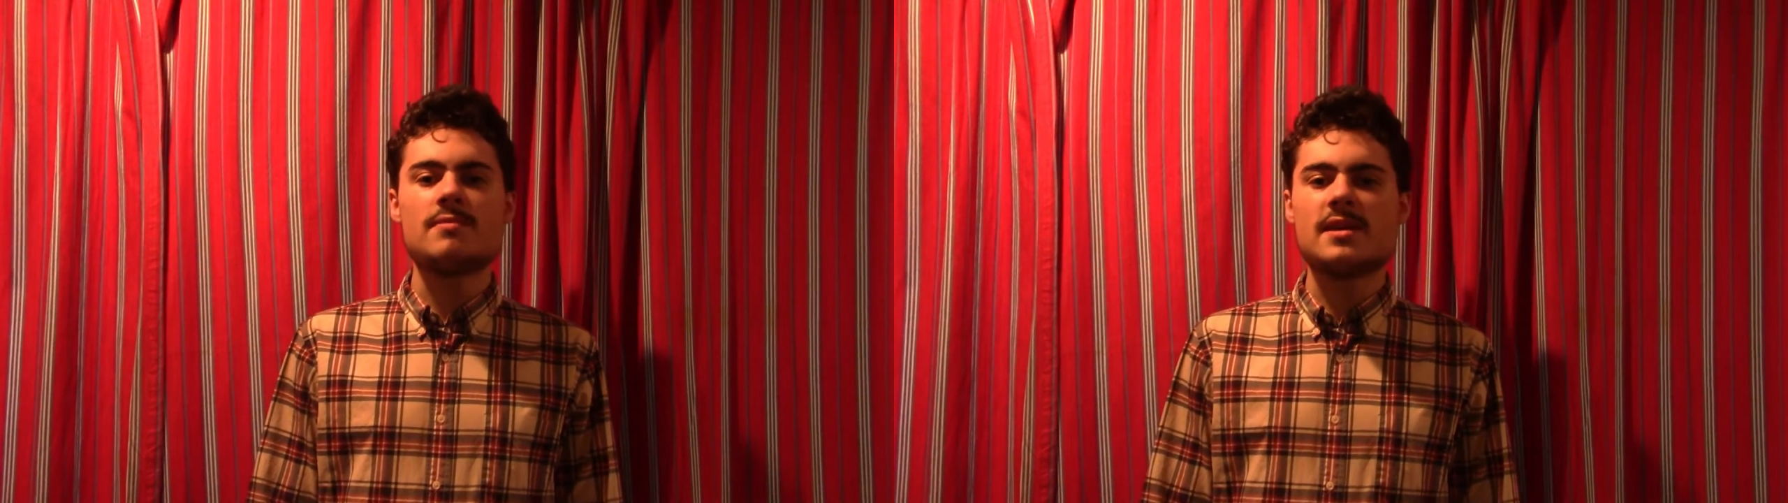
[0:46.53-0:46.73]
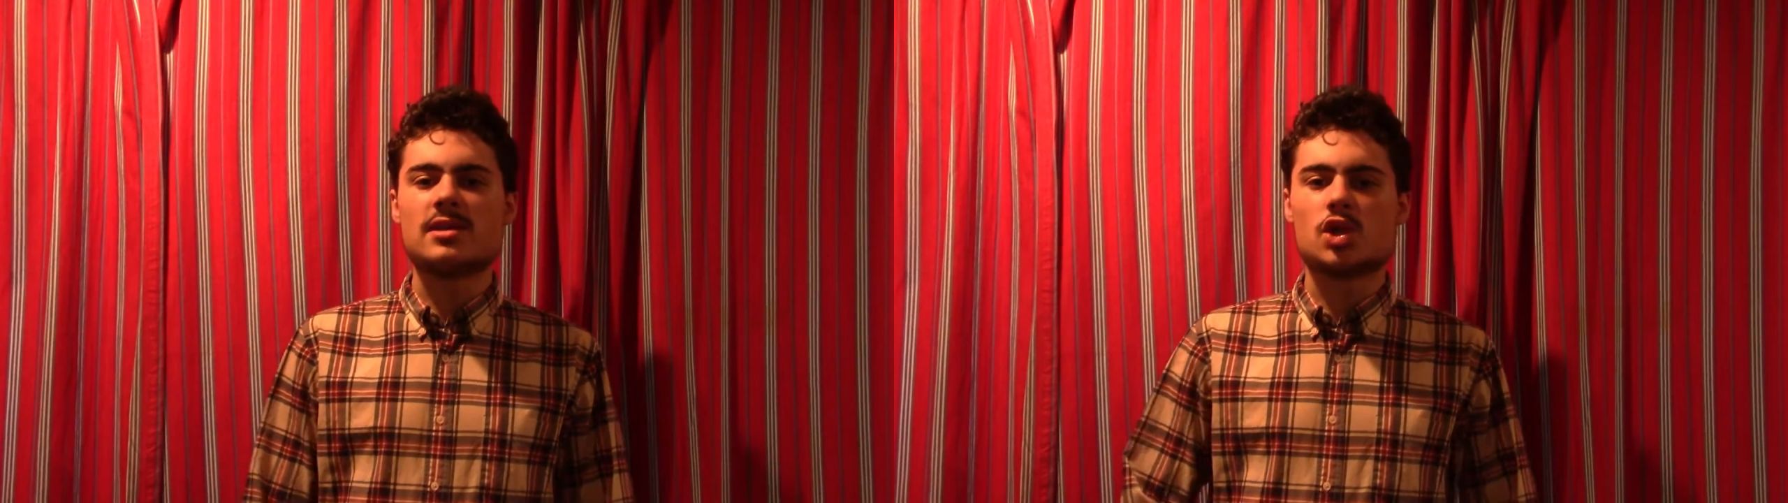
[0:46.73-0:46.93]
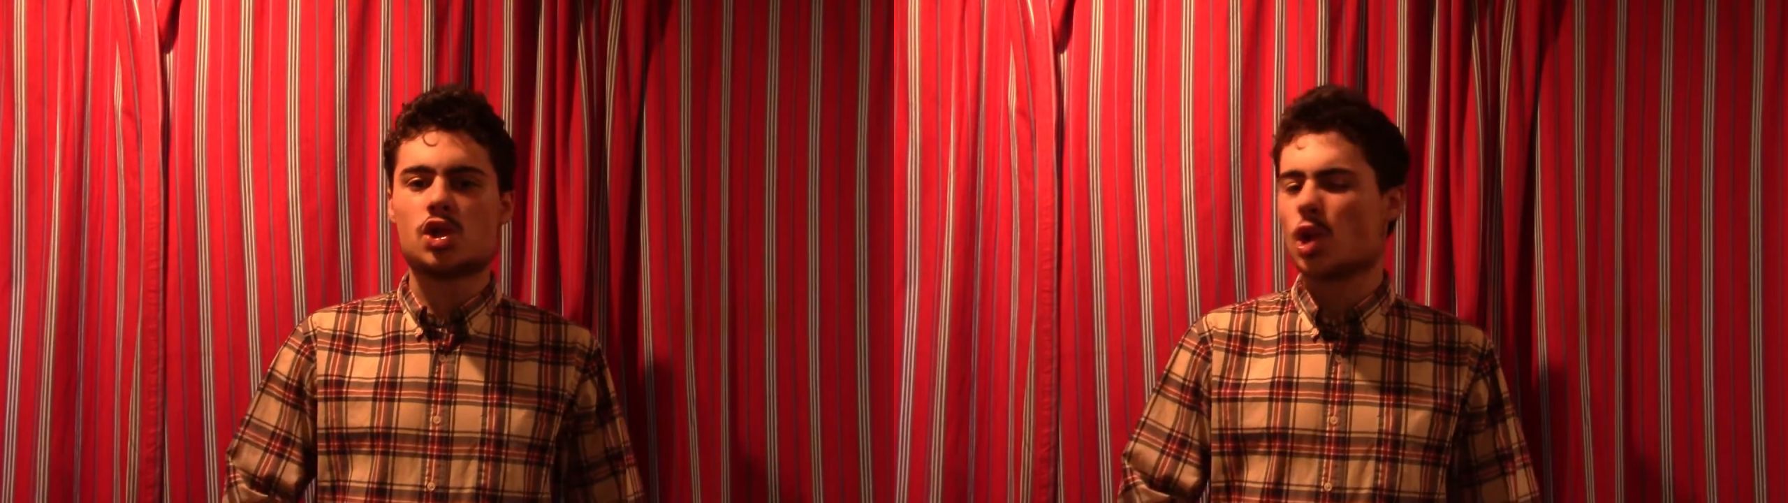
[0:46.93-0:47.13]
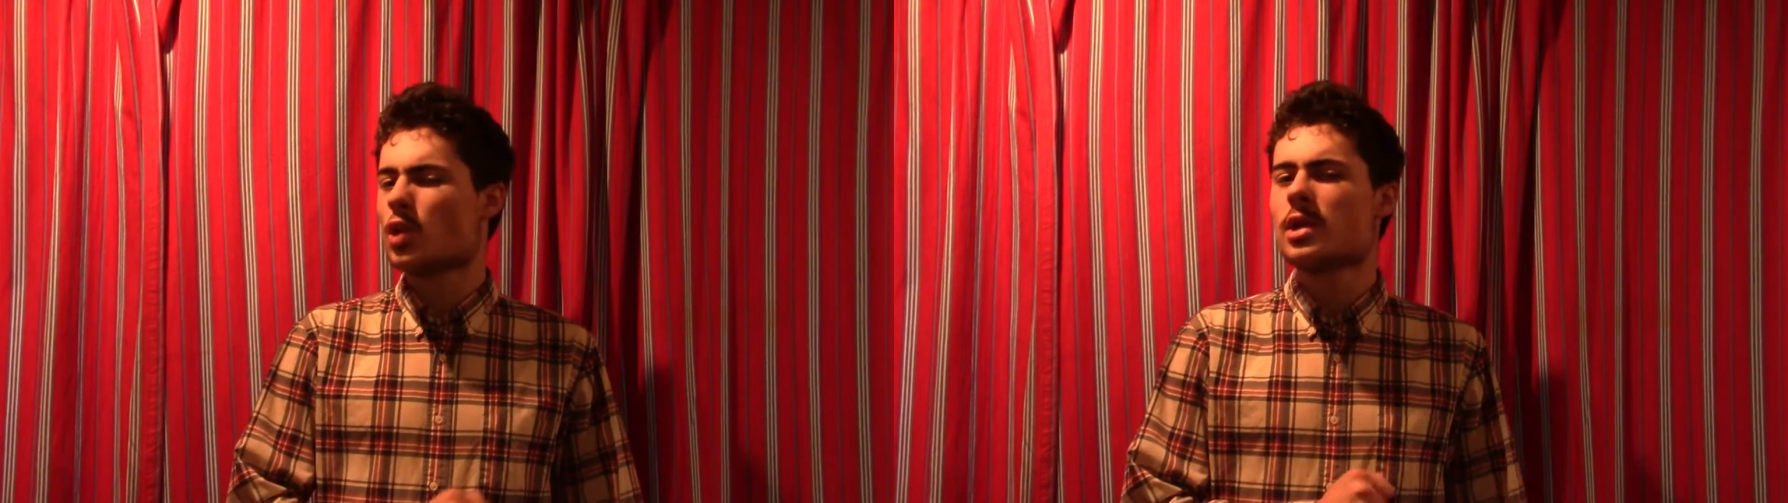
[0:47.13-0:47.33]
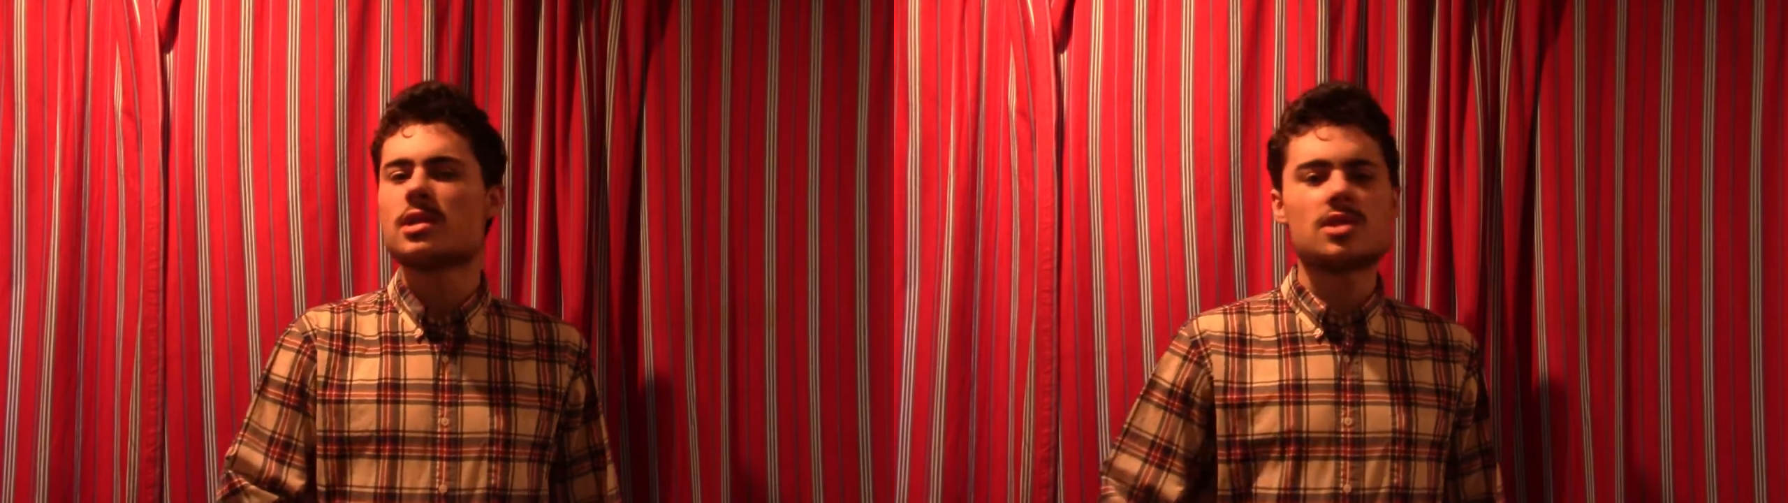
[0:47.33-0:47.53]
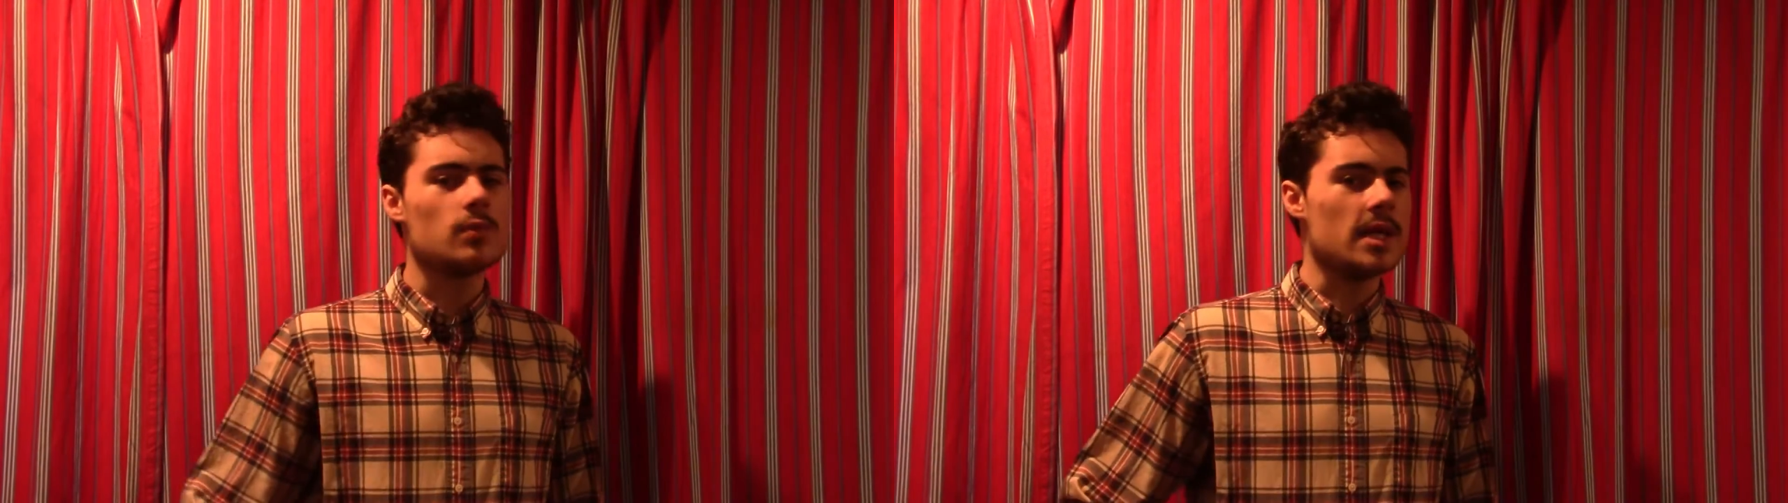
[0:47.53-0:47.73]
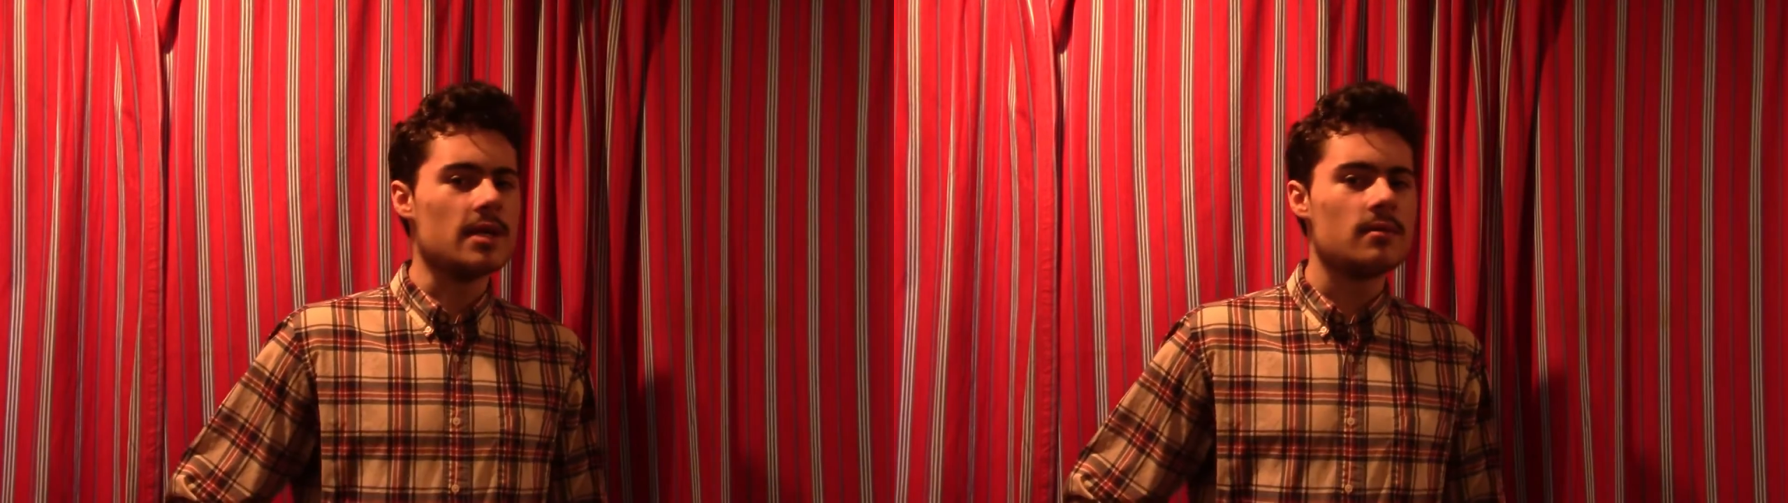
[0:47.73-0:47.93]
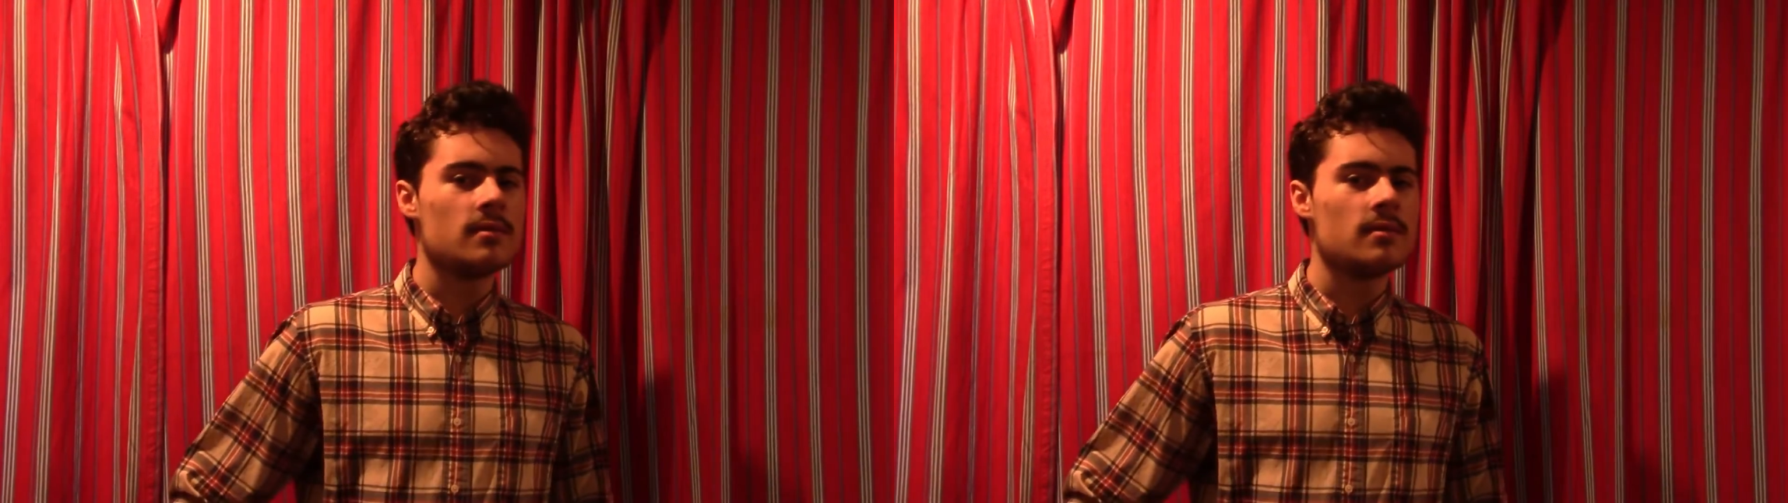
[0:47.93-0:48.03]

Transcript: is short and sweet.